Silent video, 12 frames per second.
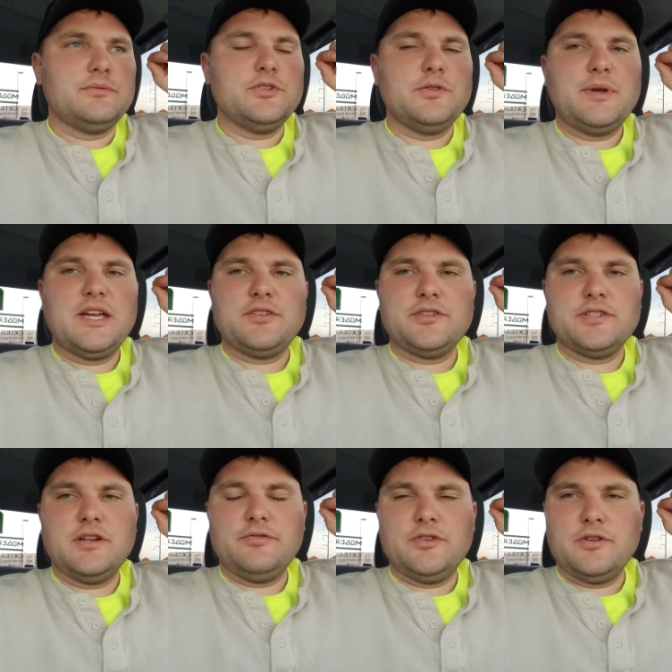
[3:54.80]
Do the math
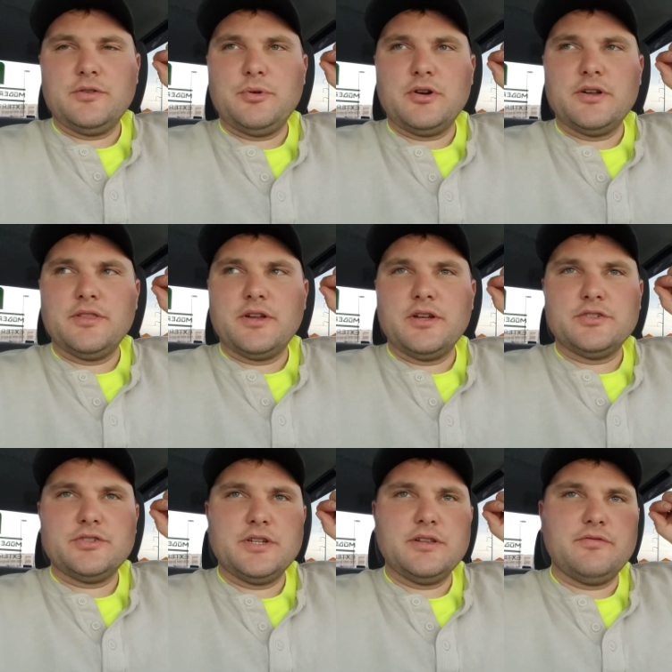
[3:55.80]
yourself to your part of the
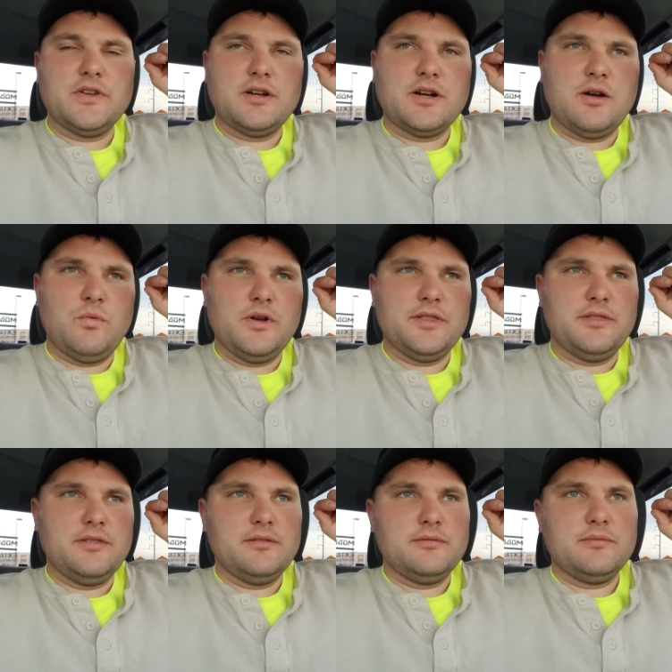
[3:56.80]
country and figure out what
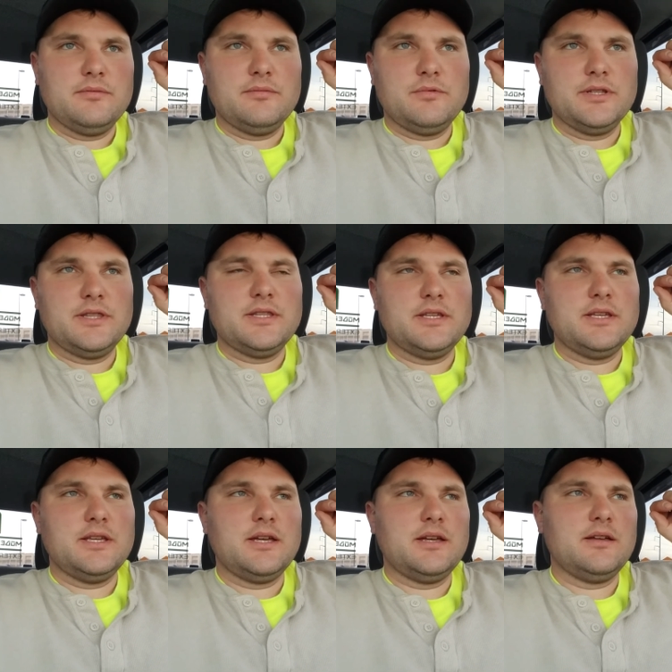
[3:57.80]

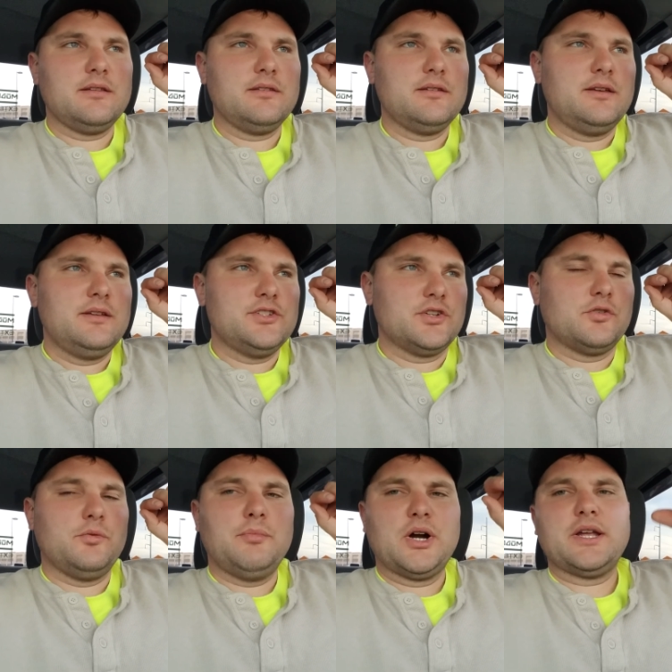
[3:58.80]
the
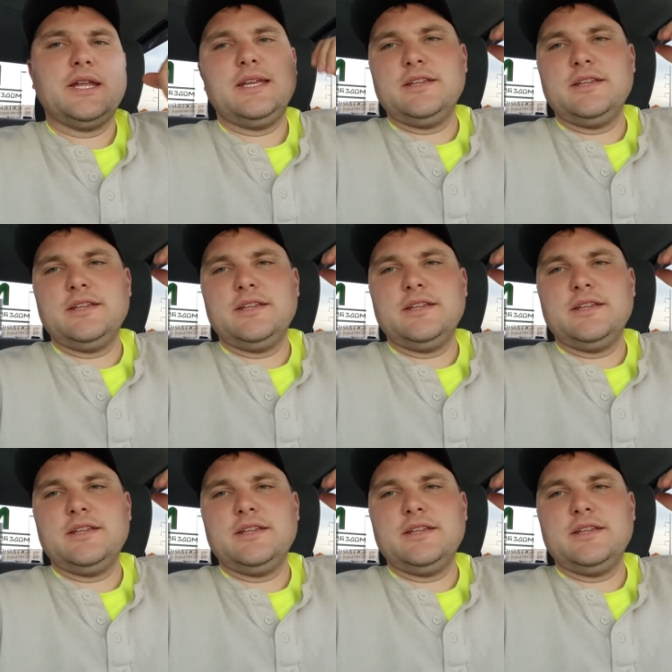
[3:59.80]
general market